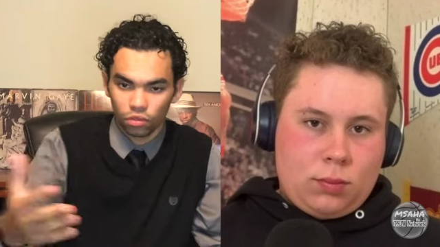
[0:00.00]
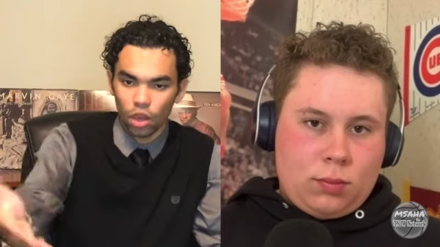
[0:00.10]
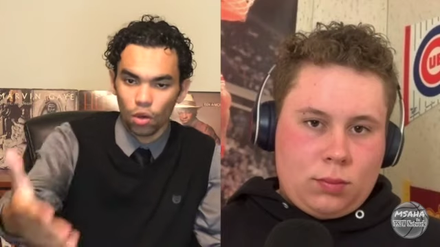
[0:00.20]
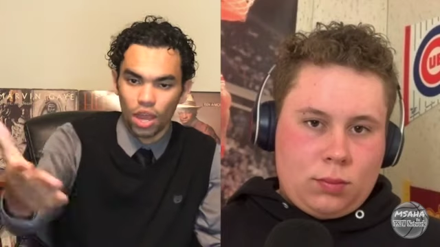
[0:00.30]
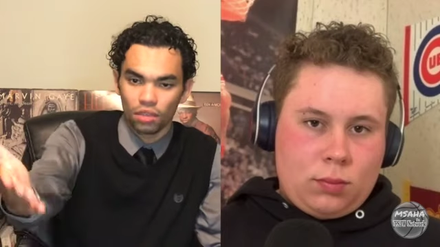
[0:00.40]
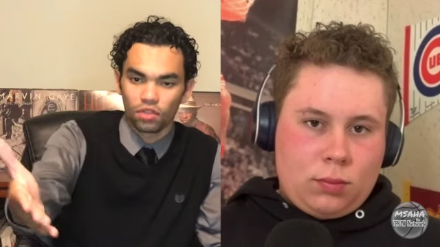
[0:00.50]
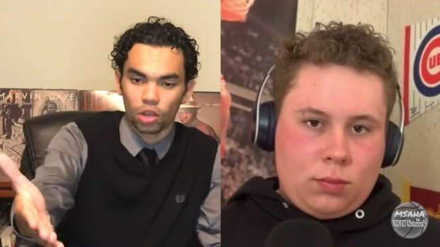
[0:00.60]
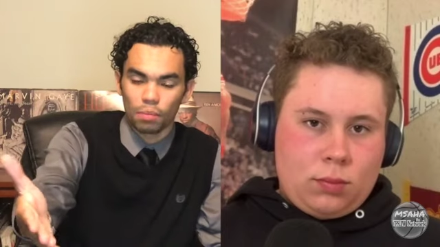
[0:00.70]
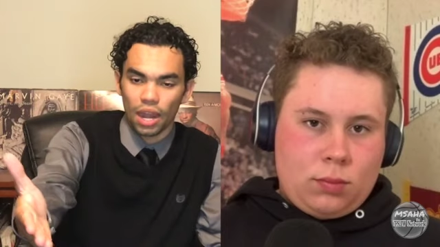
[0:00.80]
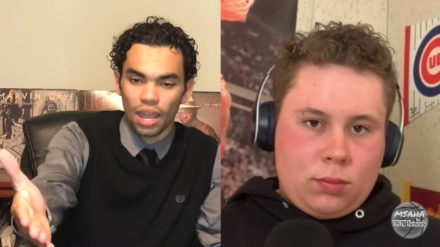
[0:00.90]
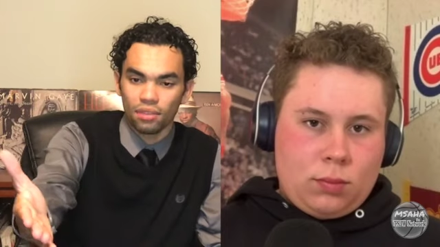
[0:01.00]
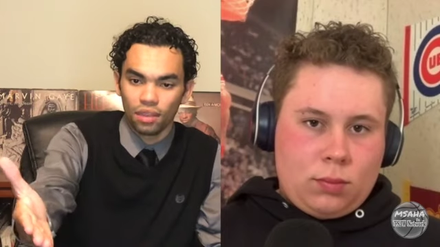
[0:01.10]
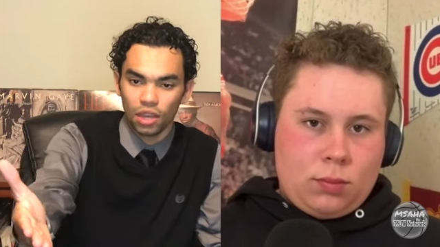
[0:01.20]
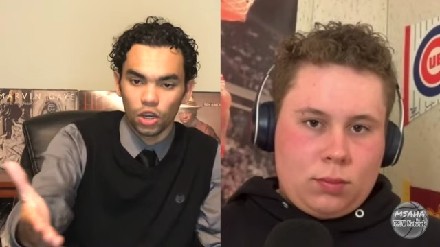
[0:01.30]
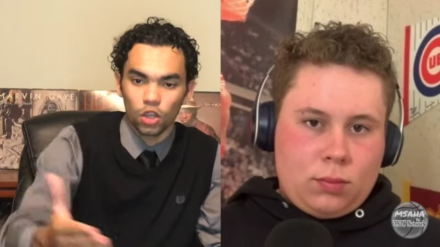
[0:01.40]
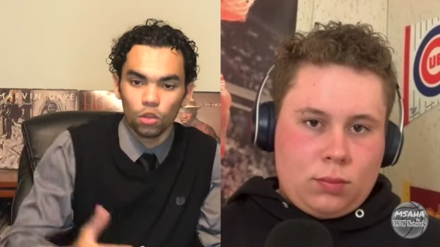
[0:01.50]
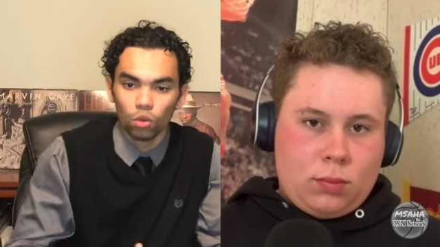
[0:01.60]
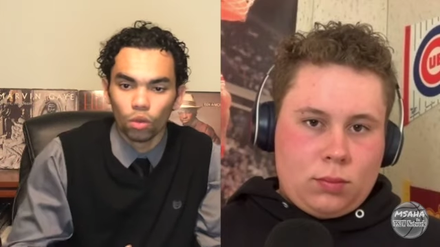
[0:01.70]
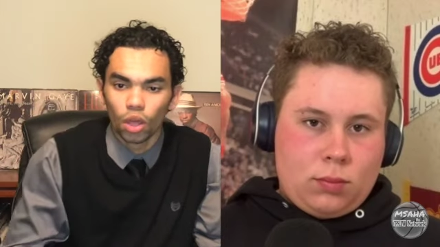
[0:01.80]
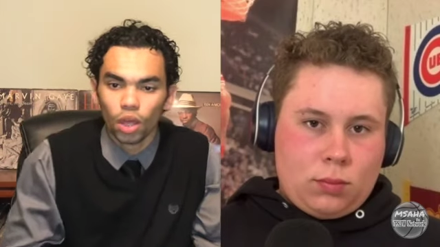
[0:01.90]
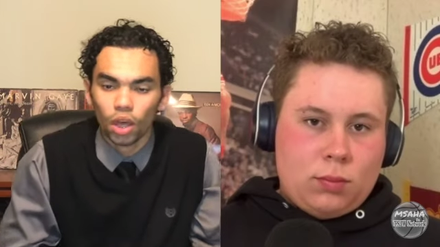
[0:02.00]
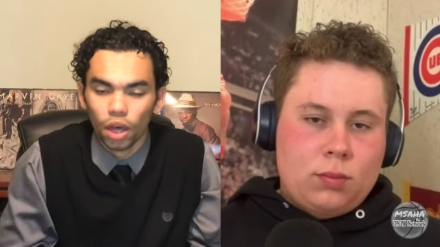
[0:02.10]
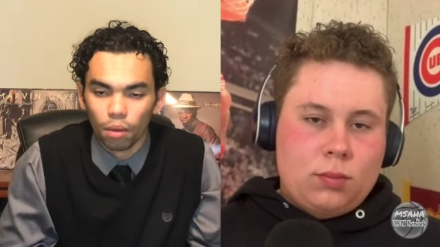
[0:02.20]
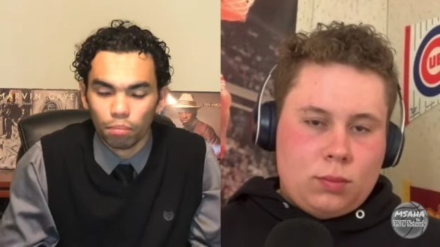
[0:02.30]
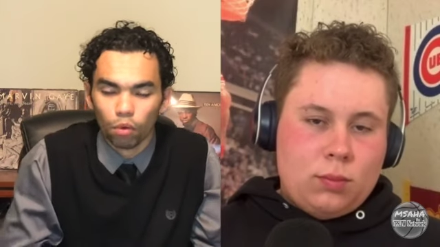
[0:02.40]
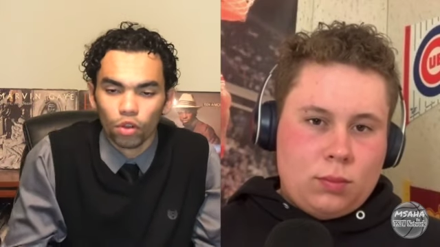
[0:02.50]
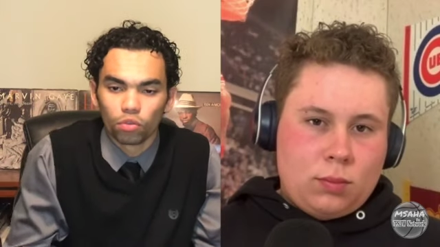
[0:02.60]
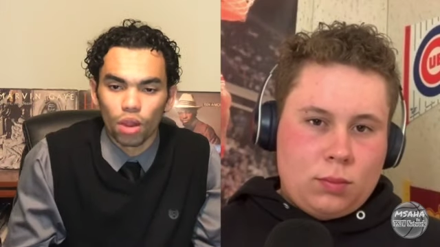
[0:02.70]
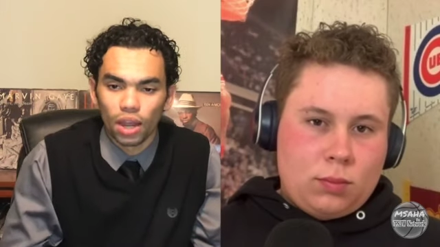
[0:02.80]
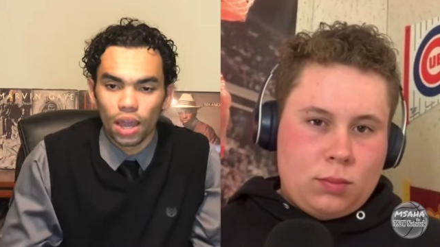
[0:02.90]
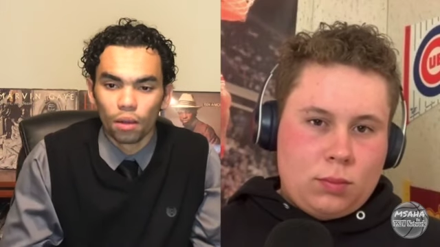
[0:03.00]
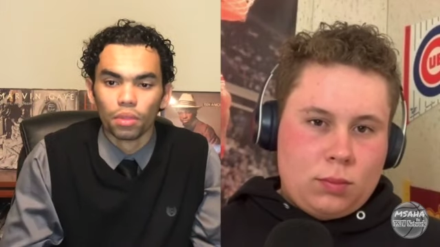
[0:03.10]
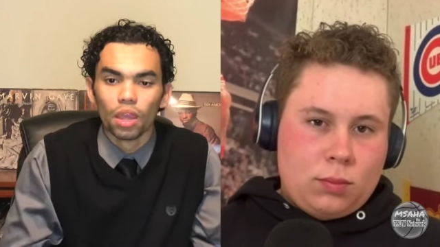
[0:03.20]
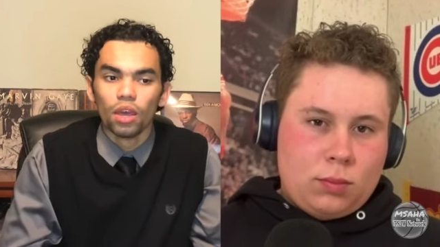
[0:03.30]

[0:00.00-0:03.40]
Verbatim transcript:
Speaker 1: go ahead, talk about 18U uh, boys right now.